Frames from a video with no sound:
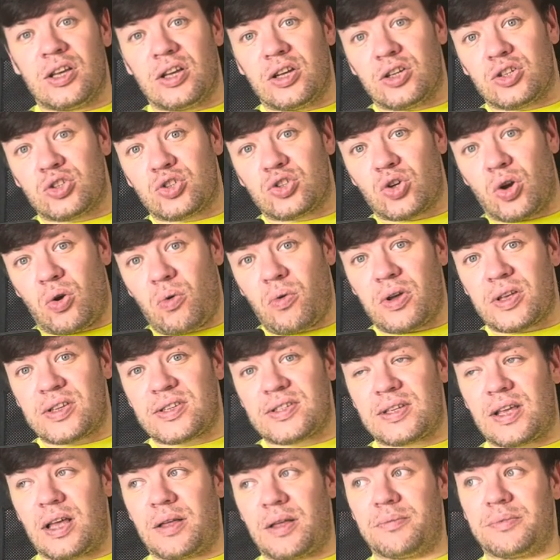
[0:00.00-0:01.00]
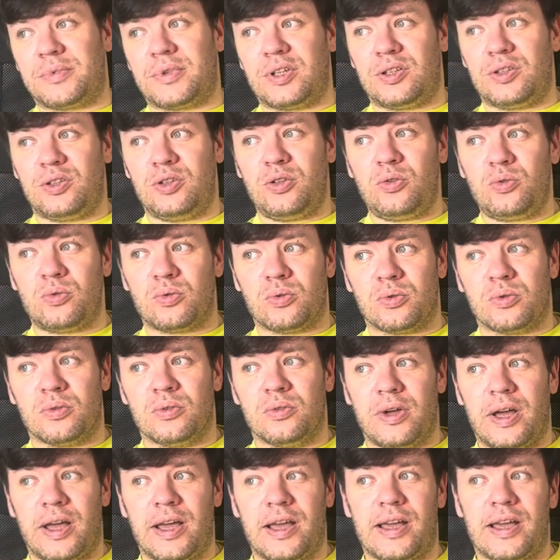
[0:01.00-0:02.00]
show us something new,
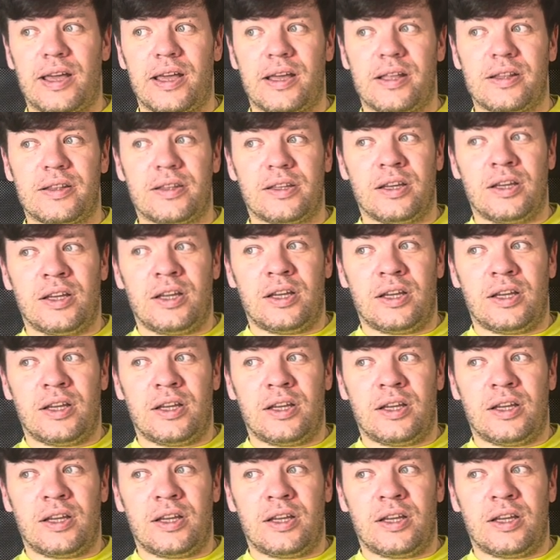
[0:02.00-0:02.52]
and